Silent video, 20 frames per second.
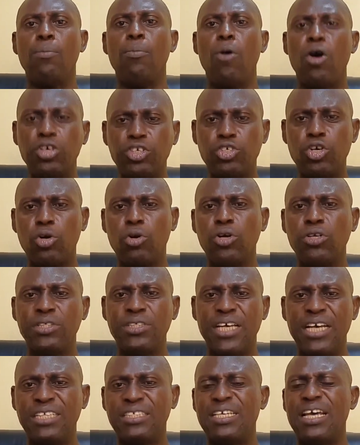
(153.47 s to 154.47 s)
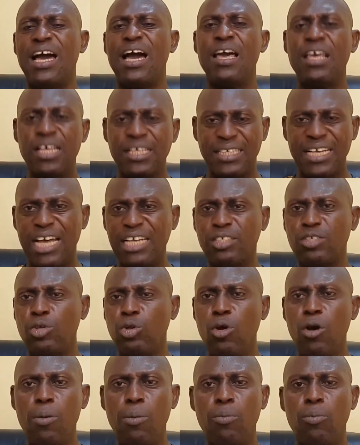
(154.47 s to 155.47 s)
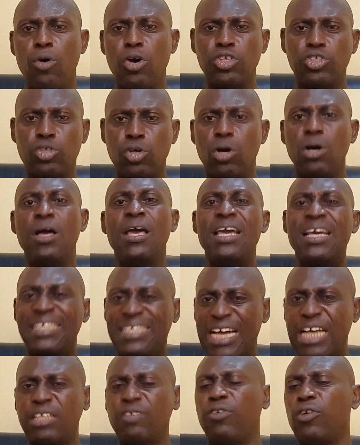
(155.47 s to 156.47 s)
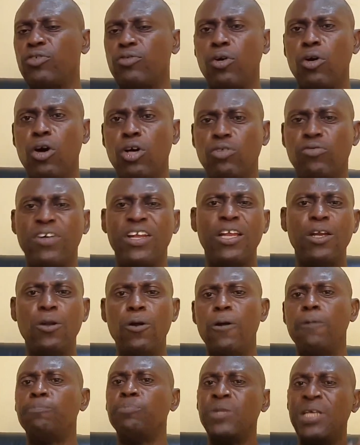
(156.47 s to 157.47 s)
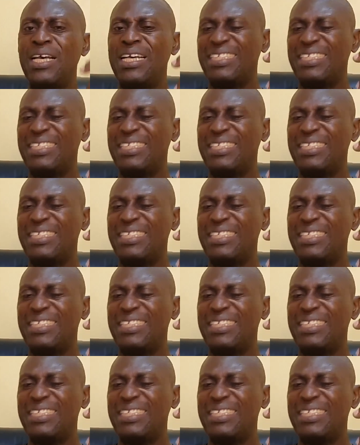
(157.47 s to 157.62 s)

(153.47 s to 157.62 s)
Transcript: Moisture content, it has low moisture. It has phosphorus, very low.